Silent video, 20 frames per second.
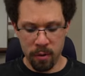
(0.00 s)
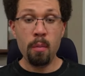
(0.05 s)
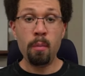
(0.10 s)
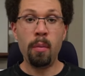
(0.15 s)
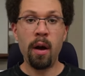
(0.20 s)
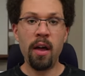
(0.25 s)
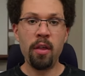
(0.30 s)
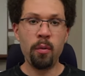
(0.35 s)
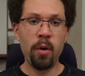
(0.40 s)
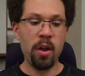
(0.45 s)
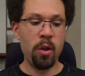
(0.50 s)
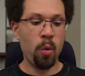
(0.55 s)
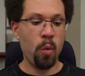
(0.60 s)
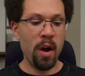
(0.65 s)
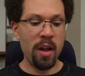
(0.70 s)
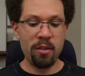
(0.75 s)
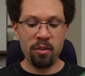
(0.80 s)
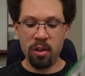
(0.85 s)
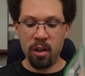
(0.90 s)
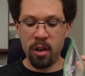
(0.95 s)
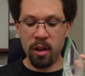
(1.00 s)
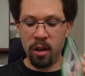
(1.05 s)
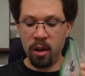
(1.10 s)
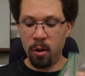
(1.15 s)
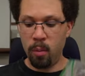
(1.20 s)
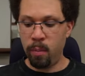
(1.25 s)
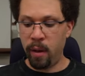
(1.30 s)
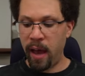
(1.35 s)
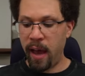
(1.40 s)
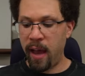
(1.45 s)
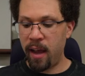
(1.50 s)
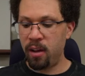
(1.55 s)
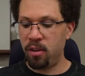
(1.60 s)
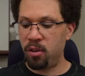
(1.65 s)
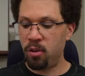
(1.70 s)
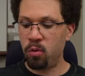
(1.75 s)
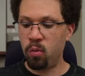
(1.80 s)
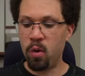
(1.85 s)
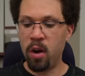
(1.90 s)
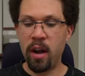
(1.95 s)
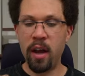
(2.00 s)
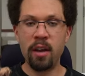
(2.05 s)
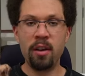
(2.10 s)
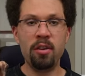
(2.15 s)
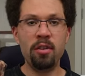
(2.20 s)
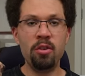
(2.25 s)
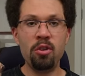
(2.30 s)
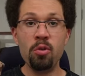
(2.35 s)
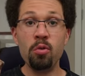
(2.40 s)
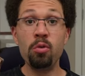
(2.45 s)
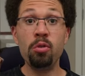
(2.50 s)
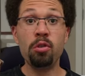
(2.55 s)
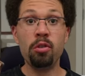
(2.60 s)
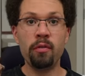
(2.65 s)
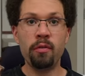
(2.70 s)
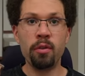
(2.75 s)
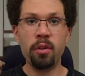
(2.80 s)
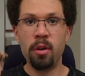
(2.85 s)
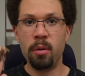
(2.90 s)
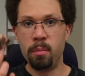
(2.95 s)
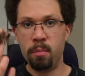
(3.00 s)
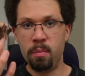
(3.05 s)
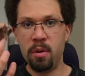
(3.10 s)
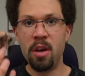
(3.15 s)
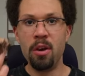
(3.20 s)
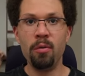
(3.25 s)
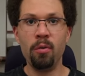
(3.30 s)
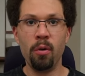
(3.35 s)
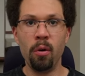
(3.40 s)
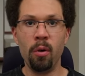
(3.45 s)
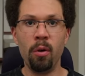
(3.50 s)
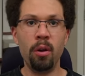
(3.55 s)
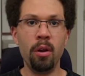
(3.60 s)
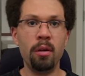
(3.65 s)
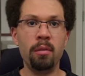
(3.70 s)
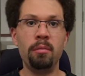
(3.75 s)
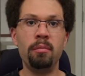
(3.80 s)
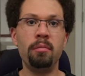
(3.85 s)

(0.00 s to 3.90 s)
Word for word: By the way, the ones in the little bags is what I used for the B-roll.